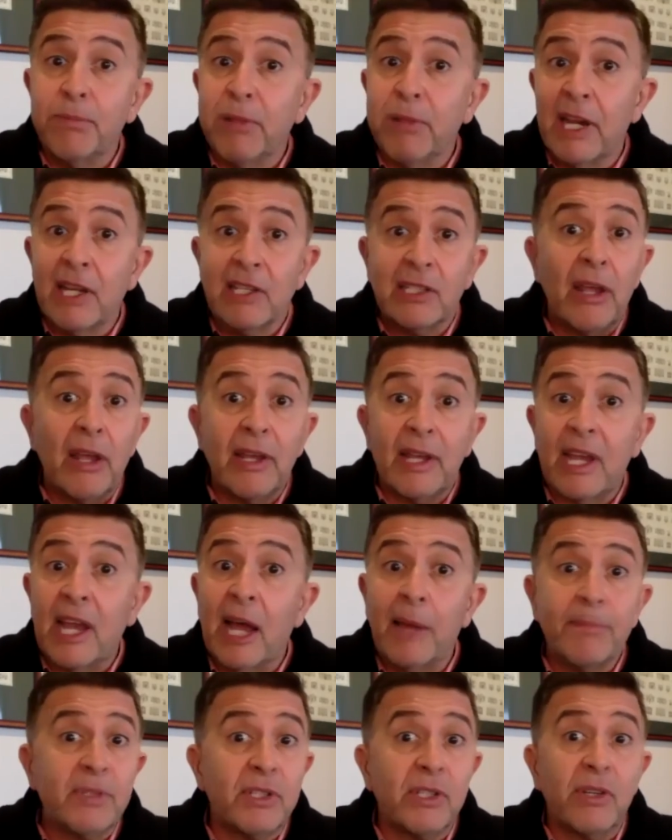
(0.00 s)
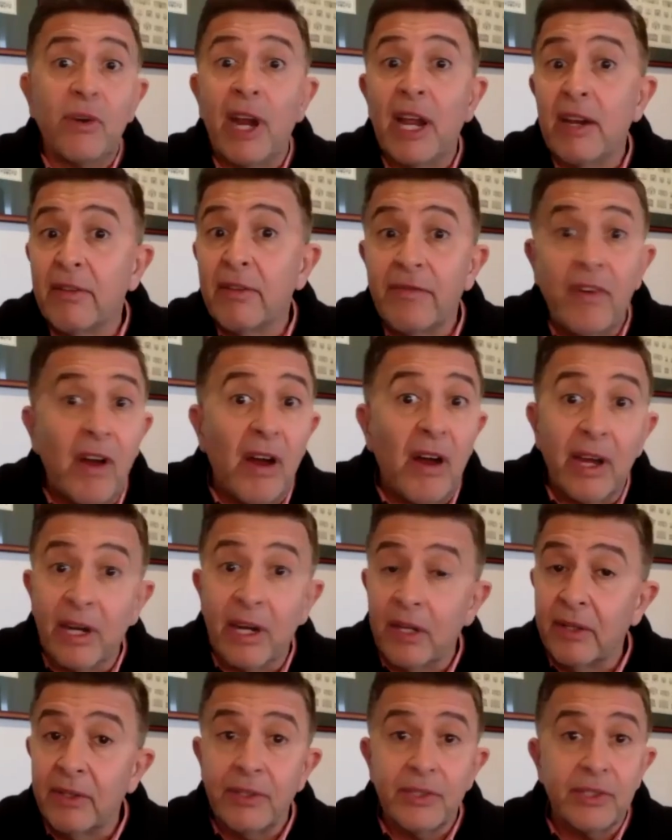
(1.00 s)
Bledisloe Cups, grand
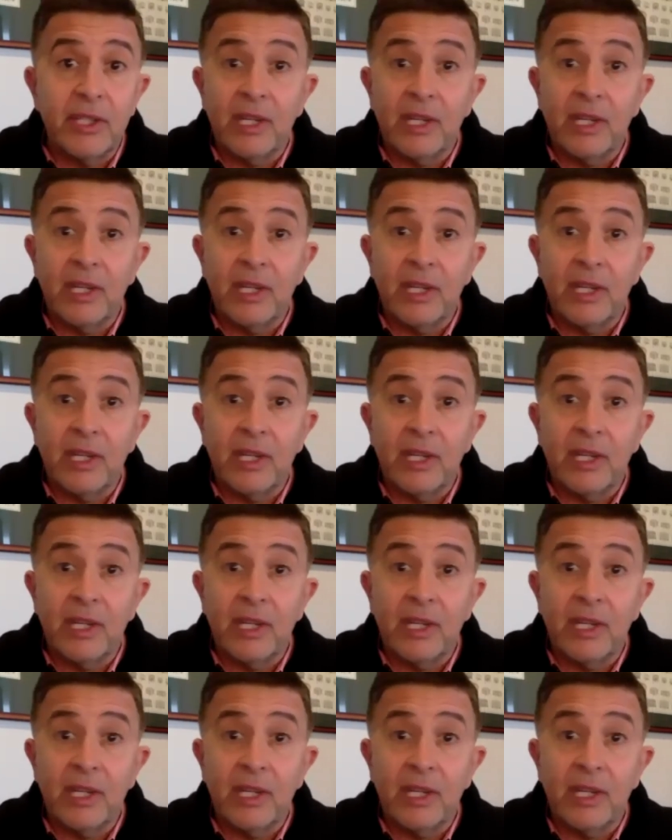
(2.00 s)
finals,